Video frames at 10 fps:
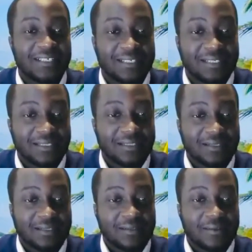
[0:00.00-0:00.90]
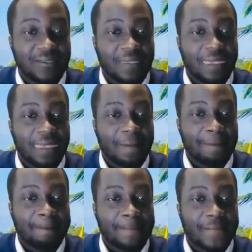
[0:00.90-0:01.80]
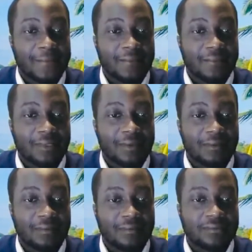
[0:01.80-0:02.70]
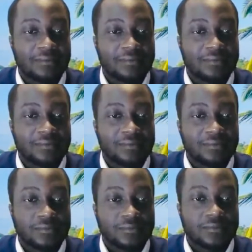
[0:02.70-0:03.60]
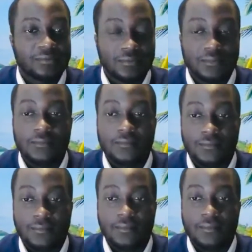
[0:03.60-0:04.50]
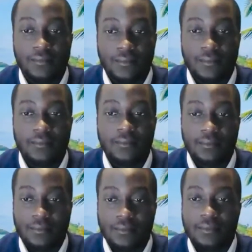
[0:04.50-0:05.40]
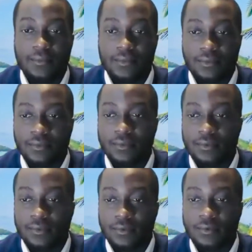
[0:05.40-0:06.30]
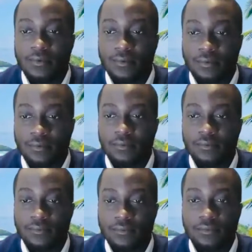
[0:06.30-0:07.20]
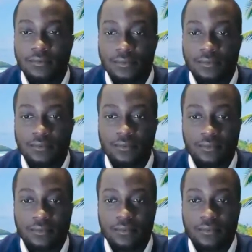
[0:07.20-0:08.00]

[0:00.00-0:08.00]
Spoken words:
[no speech]